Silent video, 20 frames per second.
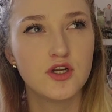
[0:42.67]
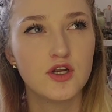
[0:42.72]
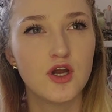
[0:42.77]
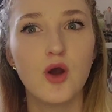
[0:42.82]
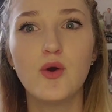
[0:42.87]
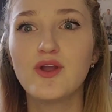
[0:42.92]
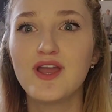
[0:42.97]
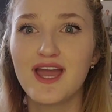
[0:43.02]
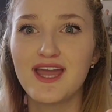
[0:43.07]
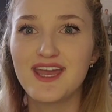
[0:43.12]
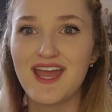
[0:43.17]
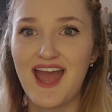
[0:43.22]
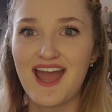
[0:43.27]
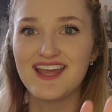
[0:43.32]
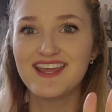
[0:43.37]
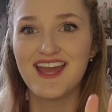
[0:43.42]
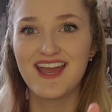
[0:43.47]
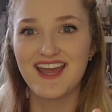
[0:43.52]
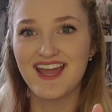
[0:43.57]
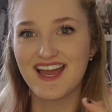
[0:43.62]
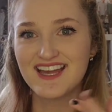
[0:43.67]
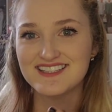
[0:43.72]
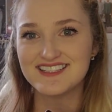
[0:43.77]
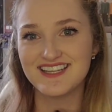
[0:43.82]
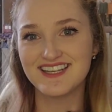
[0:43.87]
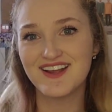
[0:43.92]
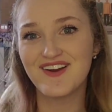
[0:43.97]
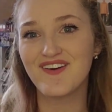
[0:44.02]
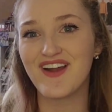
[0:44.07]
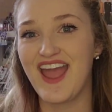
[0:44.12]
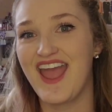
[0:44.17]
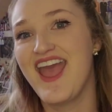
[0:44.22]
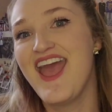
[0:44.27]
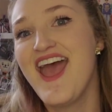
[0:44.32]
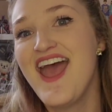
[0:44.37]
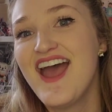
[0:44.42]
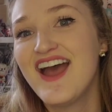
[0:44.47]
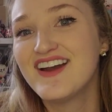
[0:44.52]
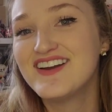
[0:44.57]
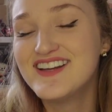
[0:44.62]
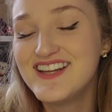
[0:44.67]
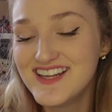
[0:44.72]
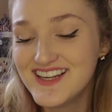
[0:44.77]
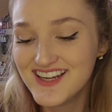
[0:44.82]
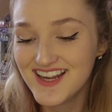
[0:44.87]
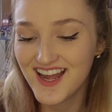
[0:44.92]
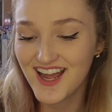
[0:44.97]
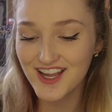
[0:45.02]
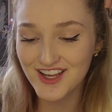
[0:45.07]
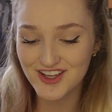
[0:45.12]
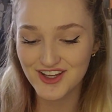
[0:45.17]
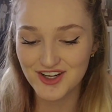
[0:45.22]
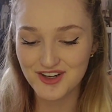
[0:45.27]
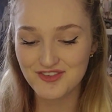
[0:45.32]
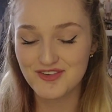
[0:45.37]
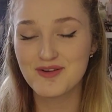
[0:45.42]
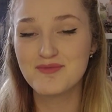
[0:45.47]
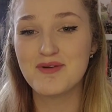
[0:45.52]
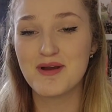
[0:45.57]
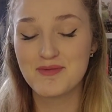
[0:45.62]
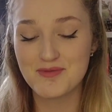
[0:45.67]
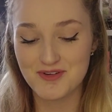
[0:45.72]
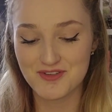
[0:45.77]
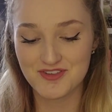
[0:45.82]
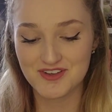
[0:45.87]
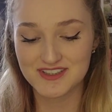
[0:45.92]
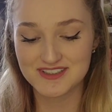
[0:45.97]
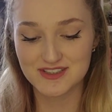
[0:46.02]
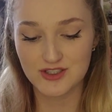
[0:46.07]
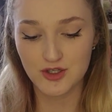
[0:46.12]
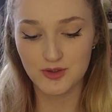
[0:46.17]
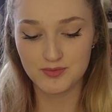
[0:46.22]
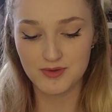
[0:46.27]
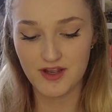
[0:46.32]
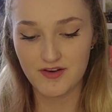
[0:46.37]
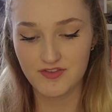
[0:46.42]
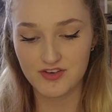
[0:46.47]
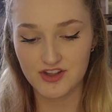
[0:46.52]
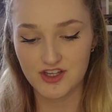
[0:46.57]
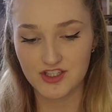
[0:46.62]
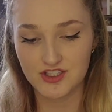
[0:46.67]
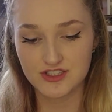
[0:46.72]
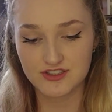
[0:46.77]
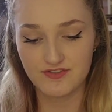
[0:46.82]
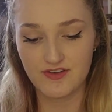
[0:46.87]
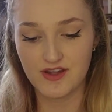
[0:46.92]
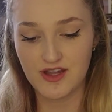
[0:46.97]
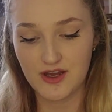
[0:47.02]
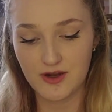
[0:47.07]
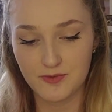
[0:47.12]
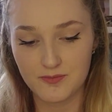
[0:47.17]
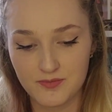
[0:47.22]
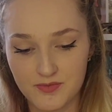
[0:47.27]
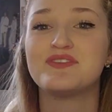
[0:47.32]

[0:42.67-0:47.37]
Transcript: Oh, yeah, yeah. Yeah, yeah, it did. Okay. I couldn't remember first. Oh, everything just fell out.